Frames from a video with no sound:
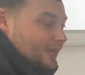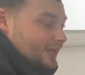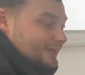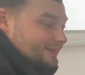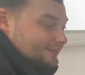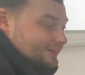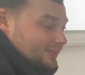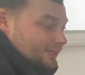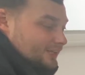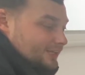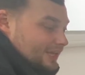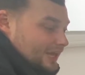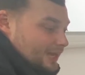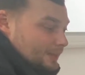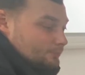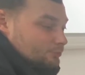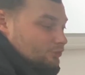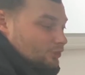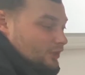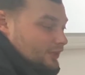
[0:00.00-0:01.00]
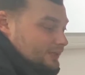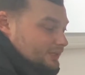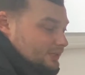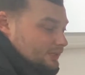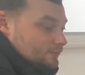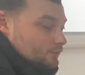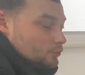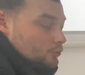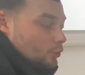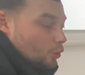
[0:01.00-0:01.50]
It's going to capture and
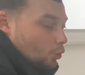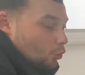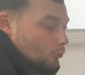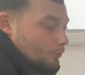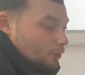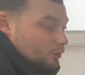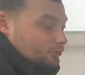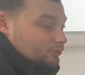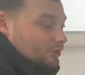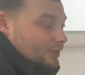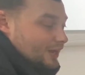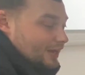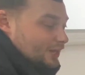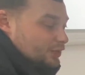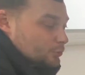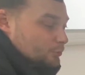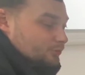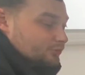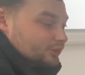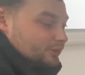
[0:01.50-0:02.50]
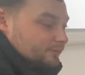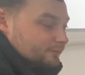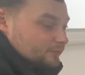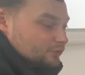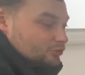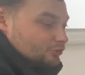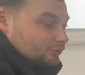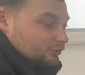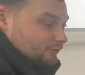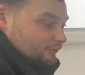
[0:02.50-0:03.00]
give you almost 100%
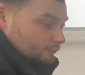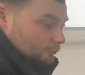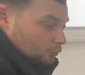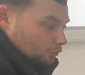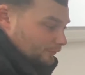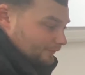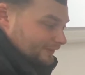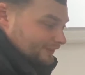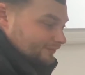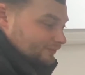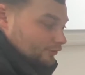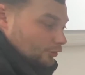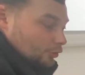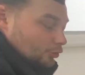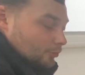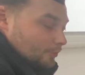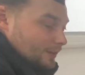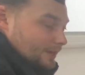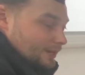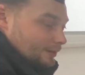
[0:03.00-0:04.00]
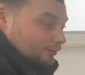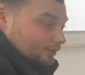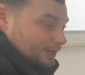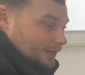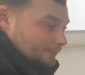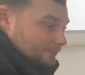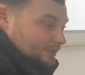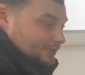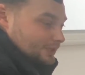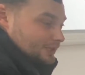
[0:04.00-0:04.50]
efficiency from all of that solar power
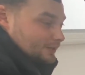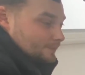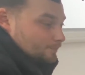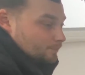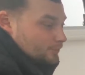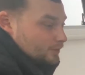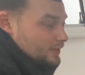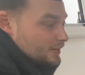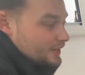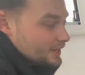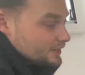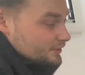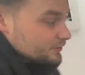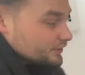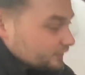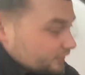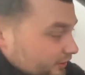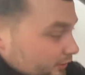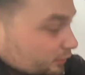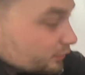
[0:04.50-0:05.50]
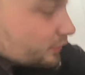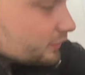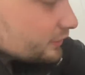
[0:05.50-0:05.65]
coming in. This here is a